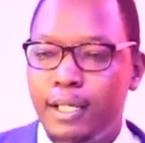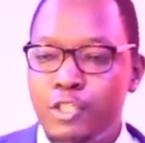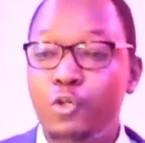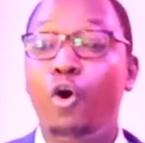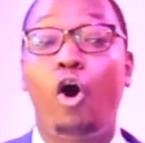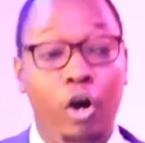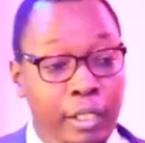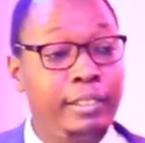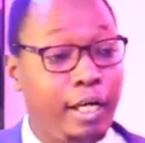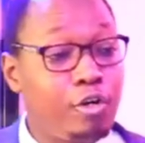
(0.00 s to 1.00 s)
And so
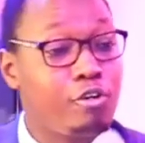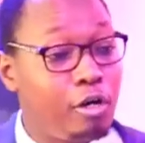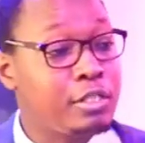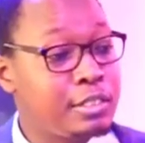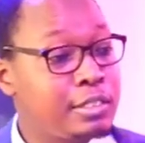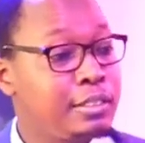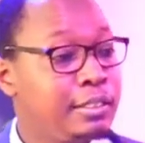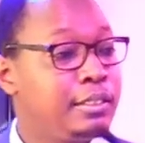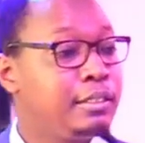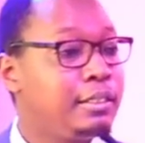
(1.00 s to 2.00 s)
on the cross,
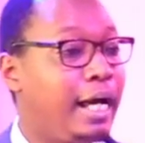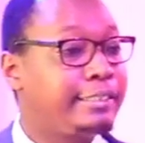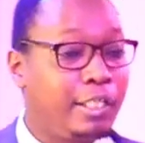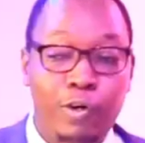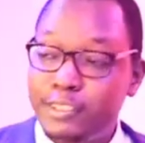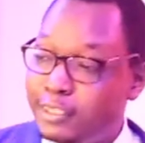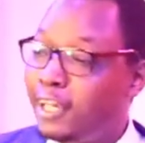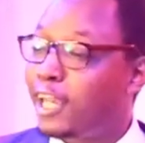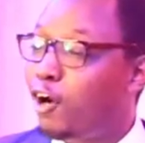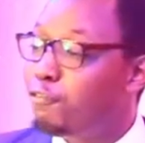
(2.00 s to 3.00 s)
as he was
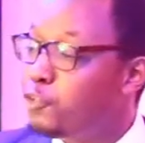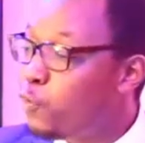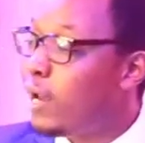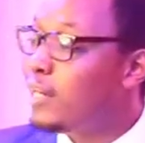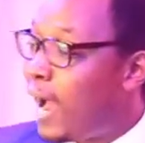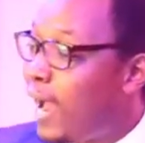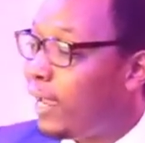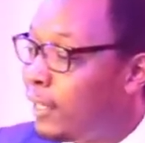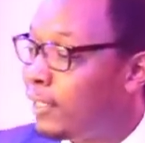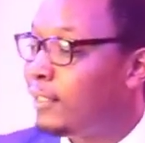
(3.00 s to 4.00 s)
thinking of you and
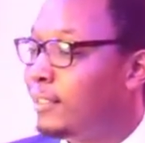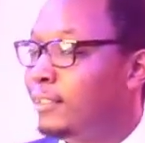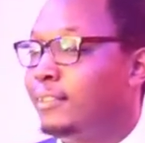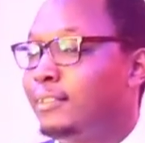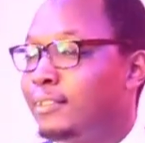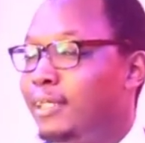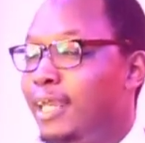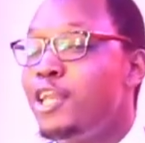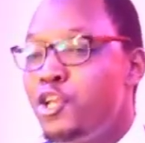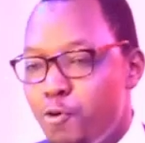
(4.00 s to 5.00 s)
I,
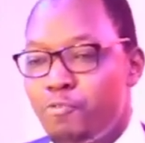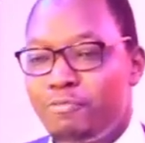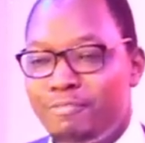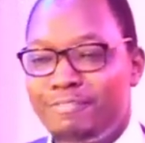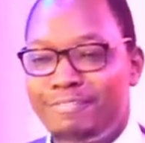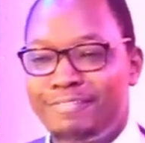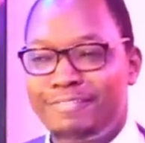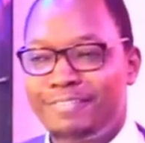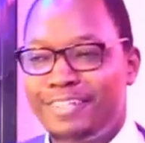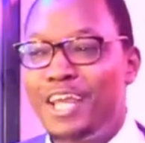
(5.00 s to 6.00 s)
he knew.
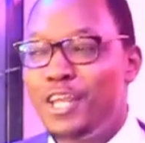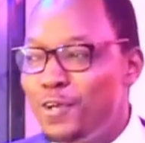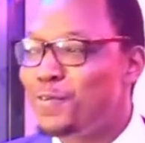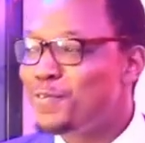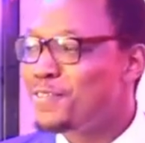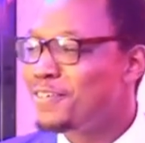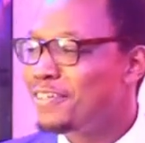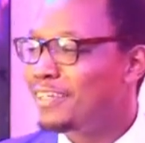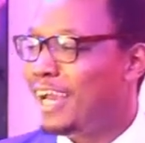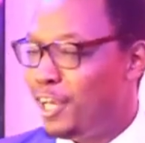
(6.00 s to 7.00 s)
He knew.
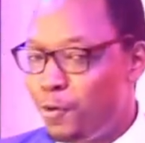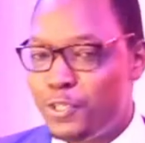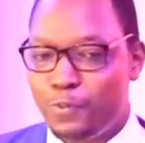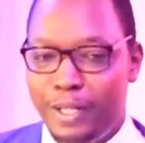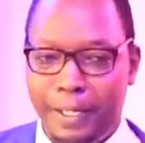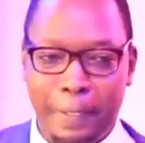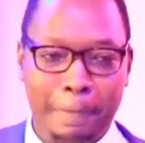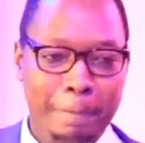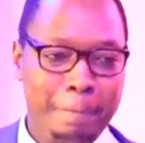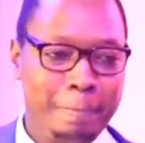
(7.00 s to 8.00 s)
And he was willing.
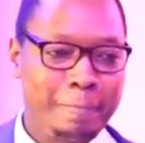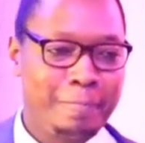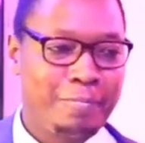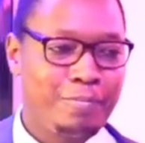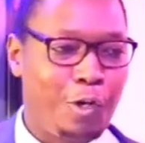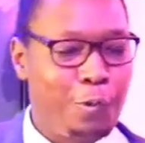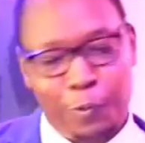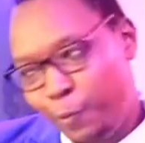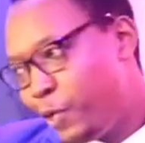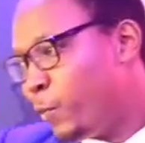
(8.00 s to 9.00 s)
Now
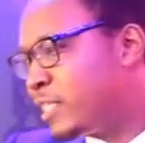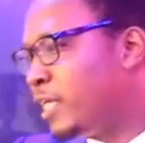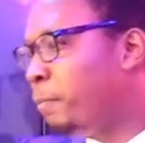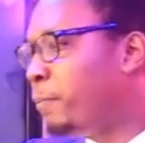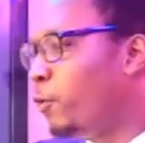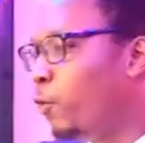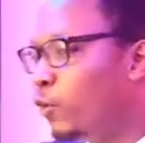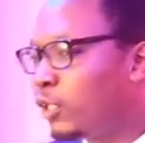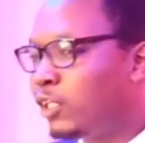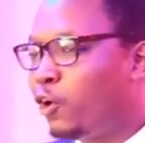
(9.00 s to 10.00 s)
we, we see
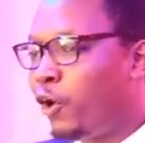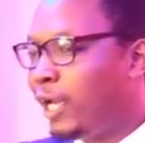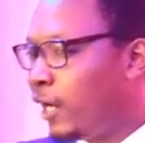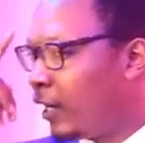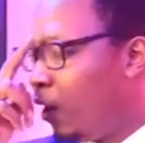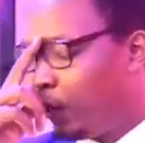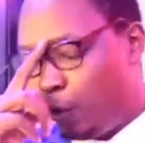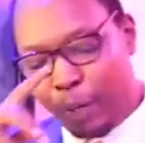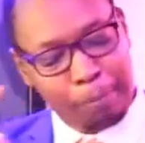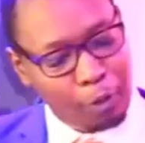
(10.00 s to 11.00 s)
people going around
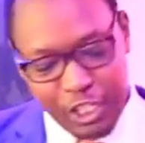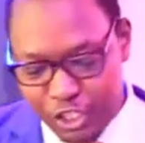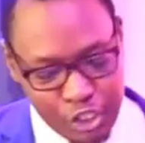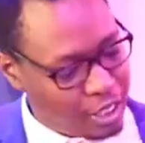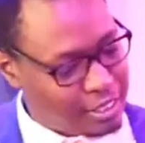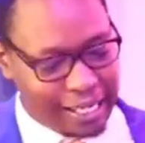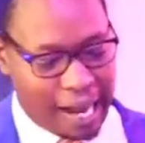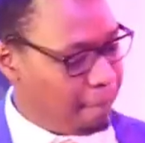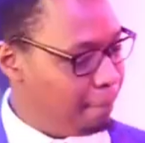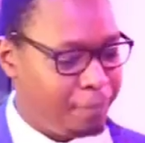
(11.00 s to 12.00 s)
and when politicians
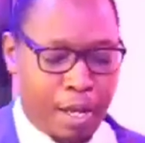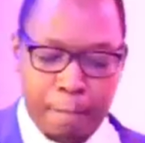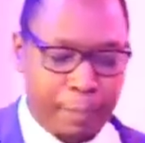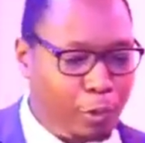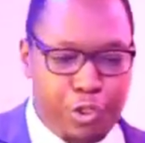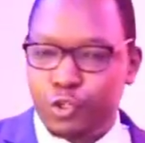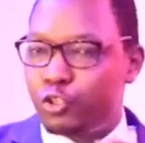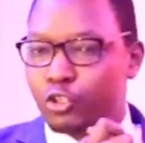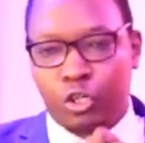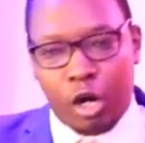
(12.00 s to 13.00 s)
come, people
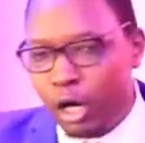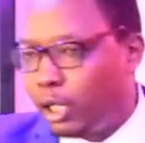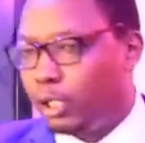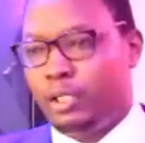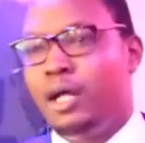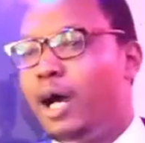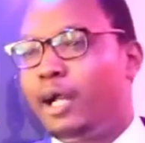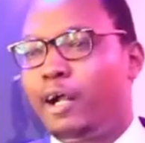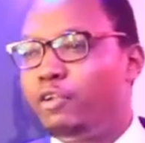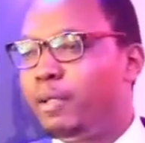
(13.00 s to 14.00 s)
throng
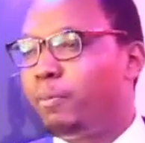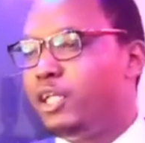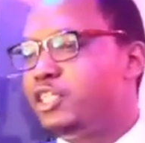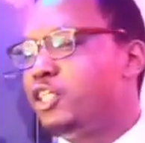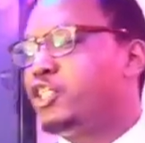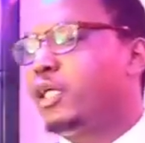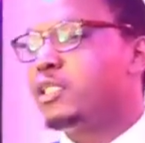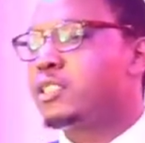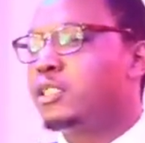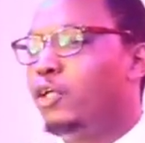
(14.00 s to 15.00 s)
around the
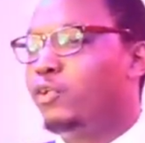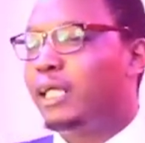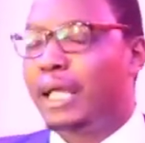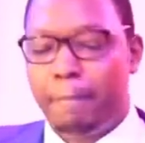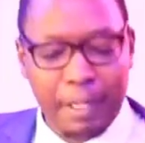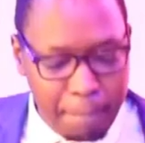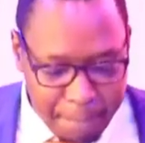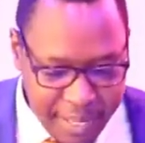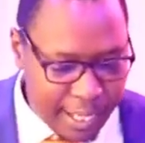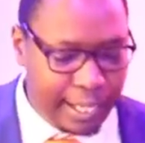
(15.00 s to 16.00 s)
politicians. You know, they come in
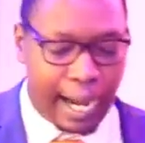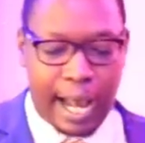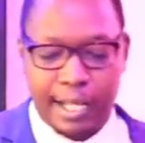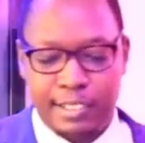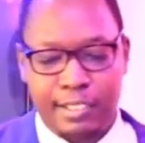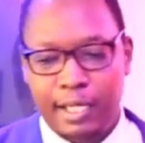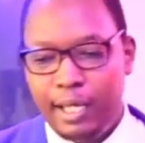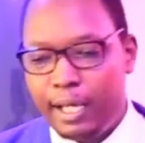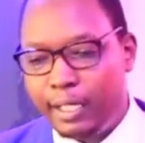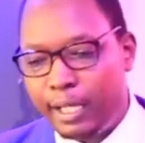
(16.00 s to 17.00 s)
big cars
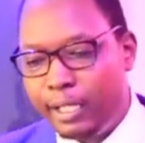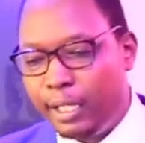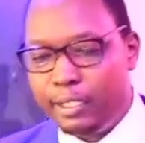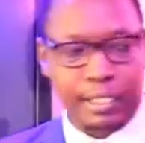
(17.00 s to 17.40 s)
and, and, and